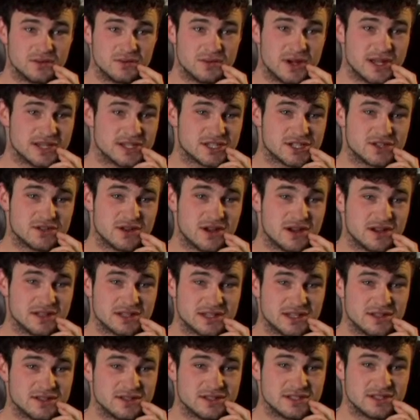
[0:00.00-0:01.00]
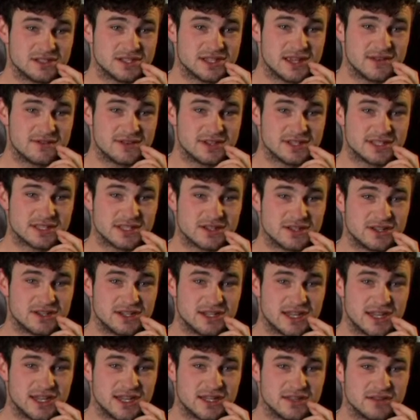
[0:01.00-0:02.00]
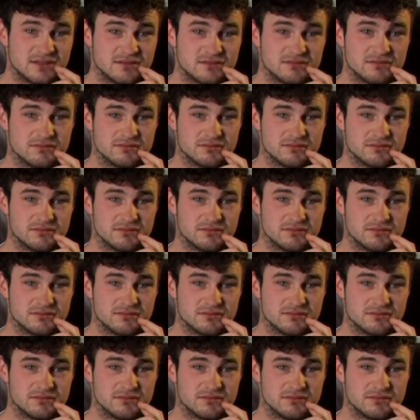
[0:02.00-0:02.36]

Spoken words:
restaurant lunch every Sunday.